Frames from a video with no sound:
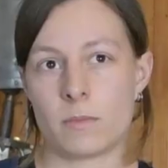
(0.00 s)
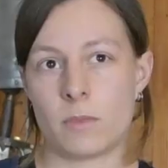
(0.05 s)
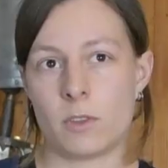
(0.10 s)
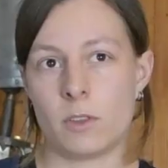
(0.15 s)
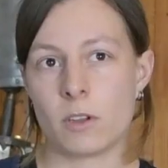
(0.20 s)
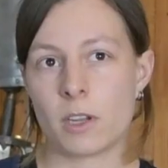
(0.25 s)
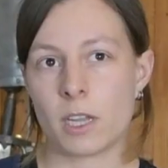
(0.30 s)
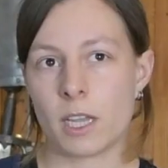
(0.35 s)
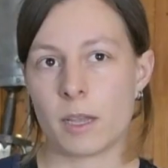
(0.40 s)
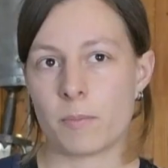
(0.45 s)

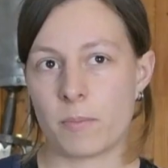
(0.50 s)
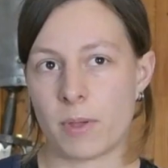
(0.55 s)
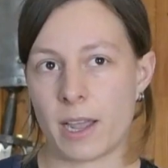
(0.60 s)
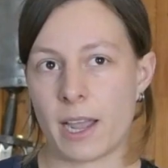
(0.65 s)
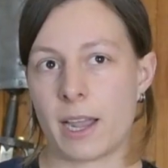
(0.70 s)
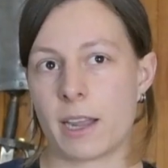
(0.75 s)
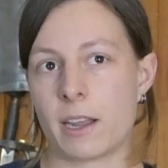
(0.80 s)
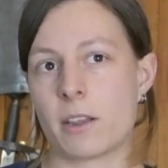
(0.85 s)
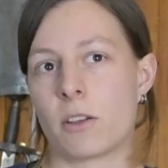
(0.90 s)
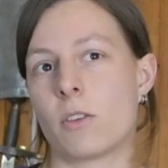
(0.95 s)
looking
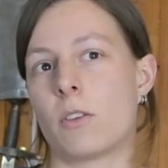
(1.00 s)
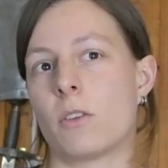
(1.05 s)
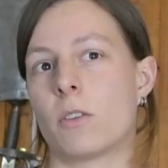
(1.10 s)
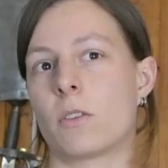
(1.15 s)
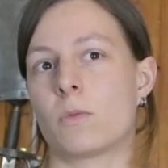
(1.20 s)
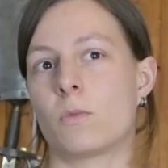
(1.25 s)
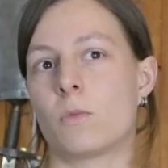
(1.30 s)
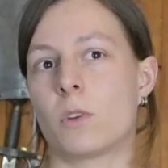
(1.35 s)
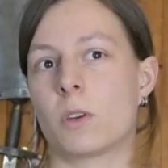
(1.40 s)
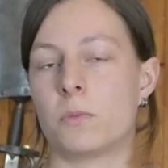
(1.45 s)
back
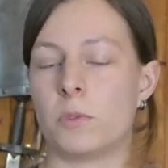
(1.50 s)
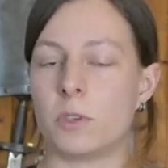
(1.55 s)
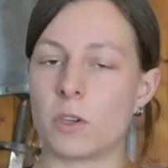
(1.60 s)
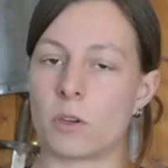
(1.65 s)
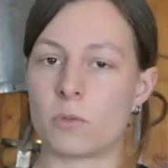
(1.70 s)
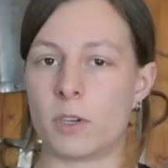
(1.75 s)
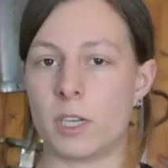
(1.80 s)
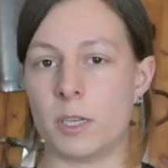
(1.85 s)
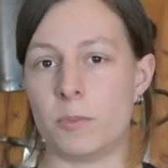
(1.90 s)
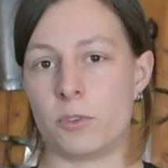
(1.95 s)
on what we
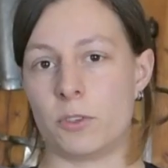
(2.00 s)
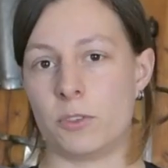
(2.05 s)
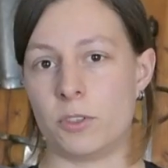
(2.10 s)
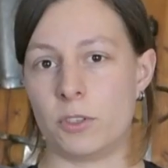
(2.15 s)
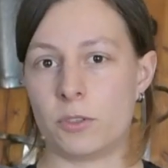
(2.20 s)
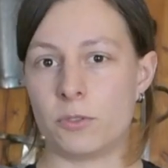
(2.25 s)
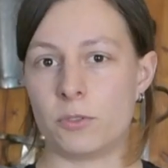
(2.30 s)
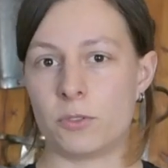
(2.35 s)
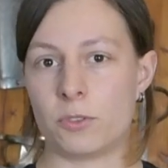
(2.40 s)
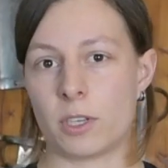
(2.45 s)
already
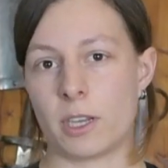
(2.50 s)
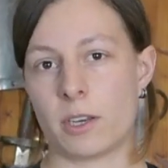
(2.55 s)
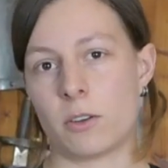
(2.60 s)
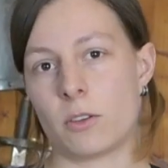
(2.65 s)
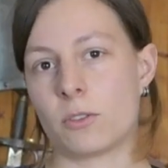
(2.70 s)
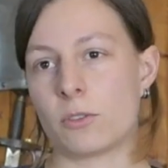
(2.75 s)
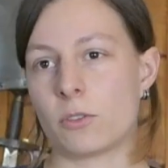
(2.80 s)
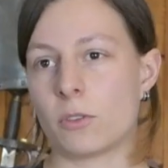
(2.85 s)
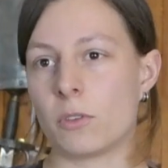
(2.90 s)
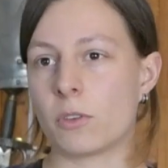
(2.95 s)
produced and
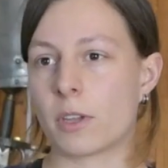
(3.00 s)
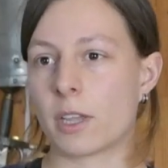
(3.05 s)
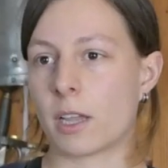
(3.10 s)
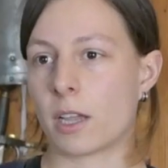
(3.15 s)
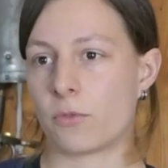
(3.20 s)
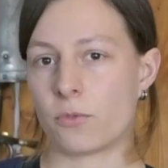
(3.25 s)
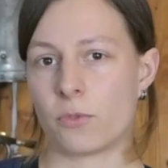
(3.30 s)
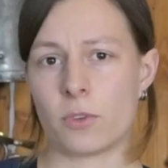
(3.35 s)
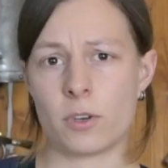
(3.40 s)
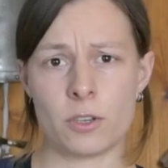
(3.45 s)
also looking
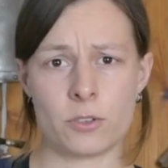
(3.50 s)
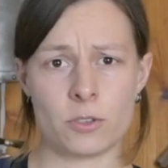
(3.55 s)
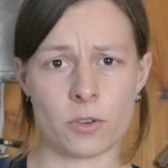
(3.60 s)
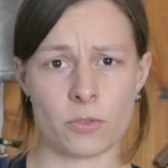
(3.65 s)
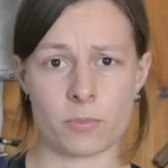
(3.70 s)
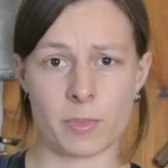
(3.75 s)
at footage of